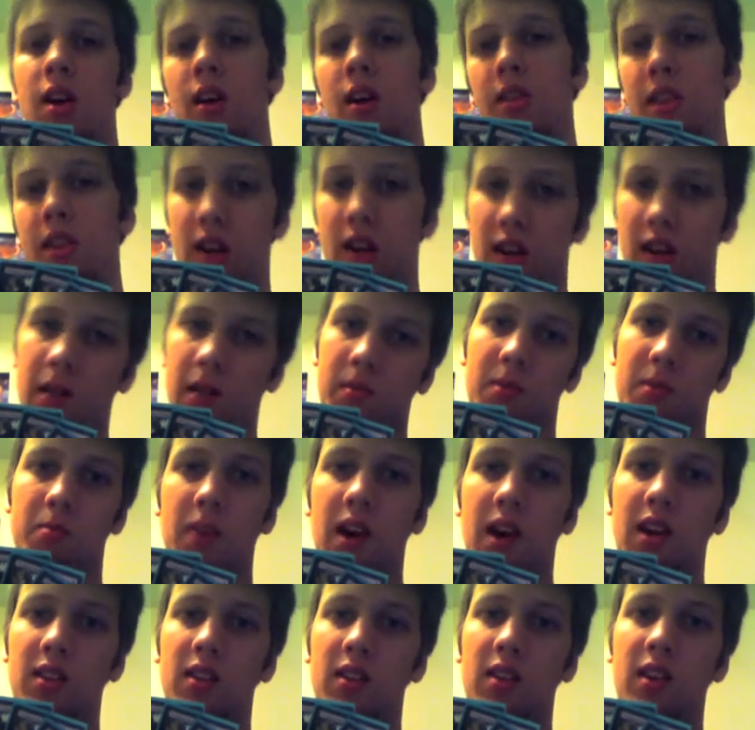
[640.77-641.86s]
and then it comes
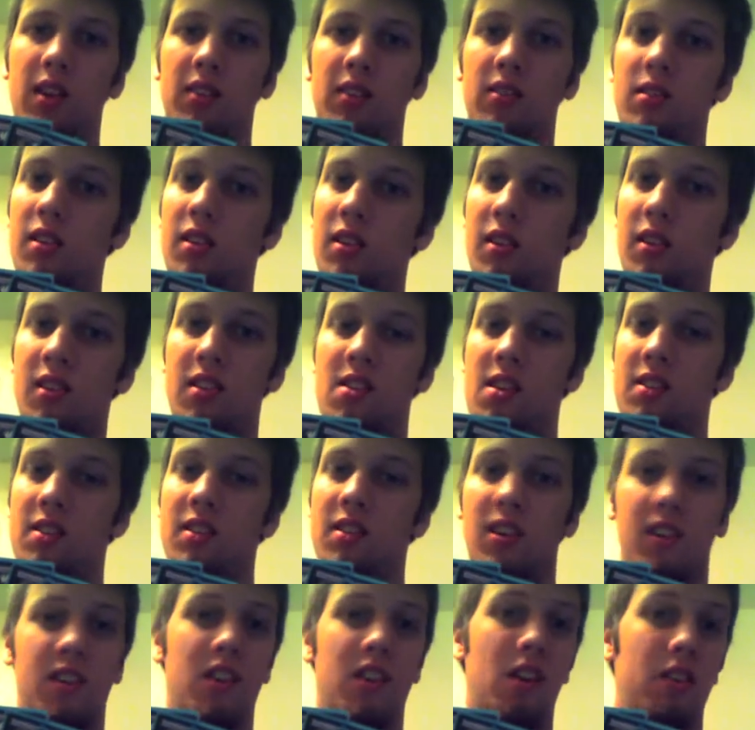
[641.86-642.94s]
back the next turn and they
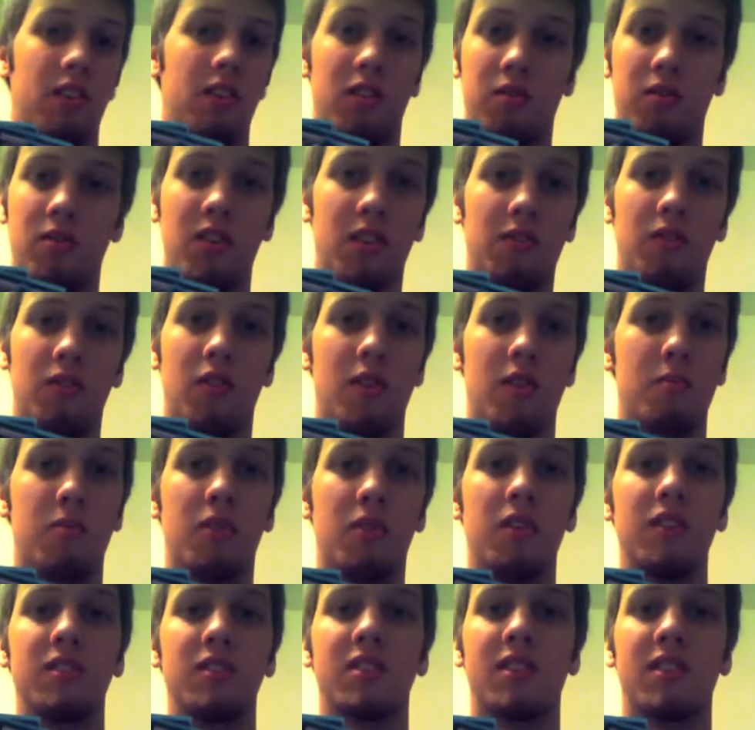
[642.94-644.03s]
take another 3 or 4
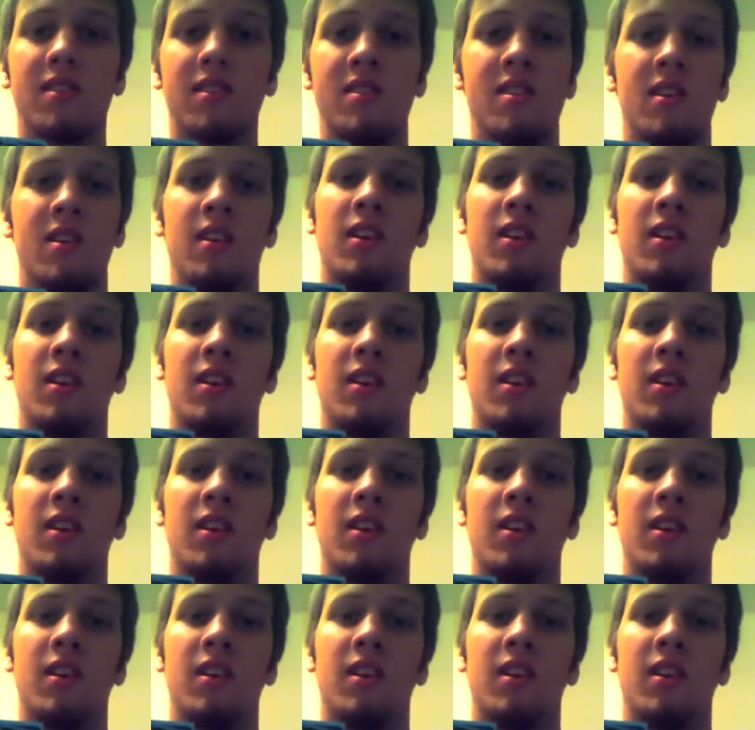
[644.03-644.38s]
poison.